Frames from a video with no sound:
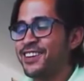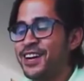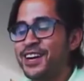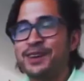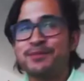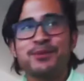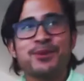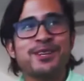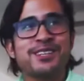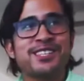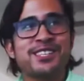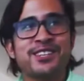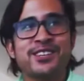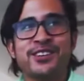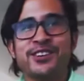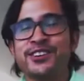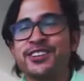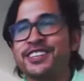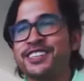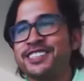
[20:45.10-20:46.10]
I'm always
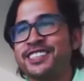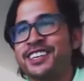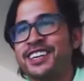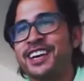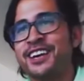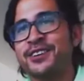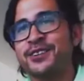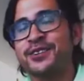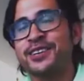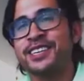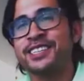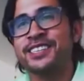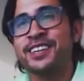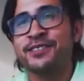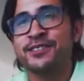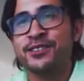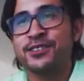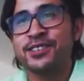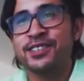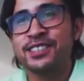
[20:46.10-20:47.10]
curious, like, how you guys
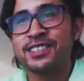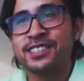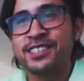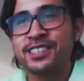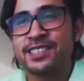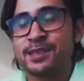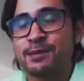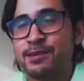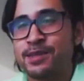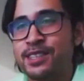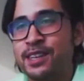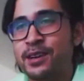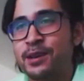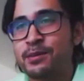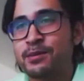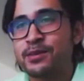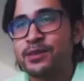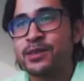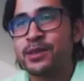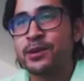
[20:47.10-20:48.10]
have your system set
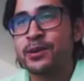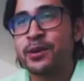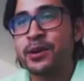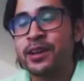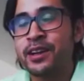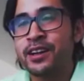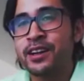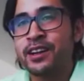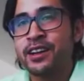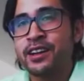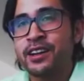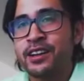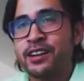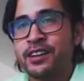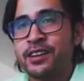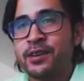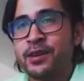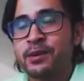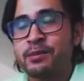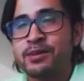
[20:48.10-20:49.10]
up. So,
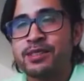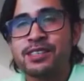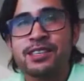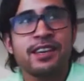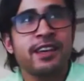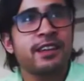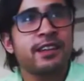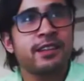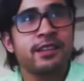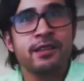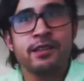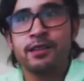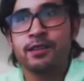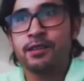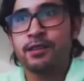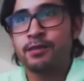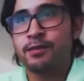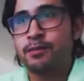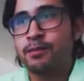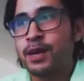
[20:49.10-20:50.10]
I'm scaling
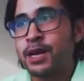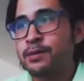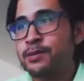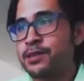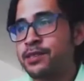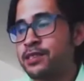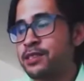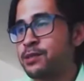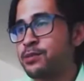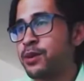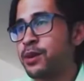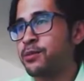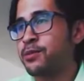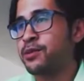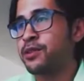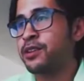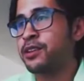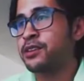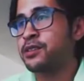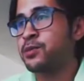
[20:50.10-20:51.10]
my business
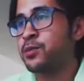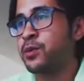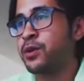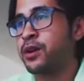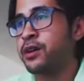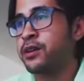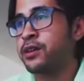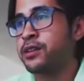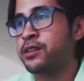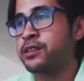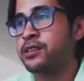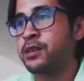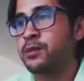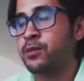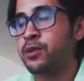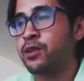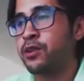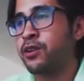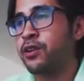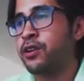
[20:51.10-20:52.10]
properly as well. And
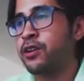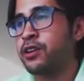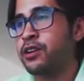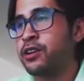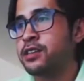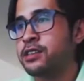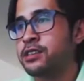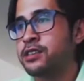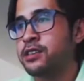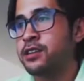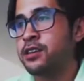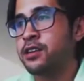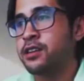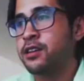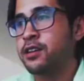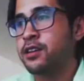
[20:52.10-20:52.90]
same with our audience.